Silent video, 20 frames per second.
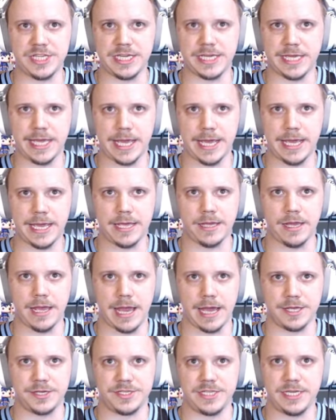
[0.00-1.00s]
DK?
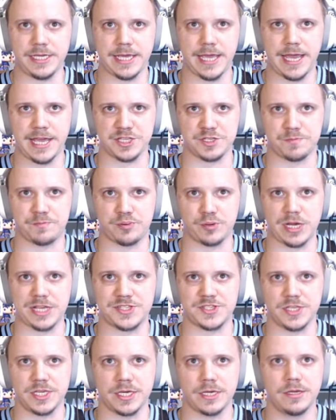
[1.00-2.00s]
Yeah, DK is
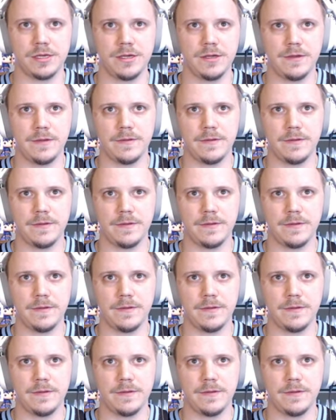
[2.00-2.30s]
pressing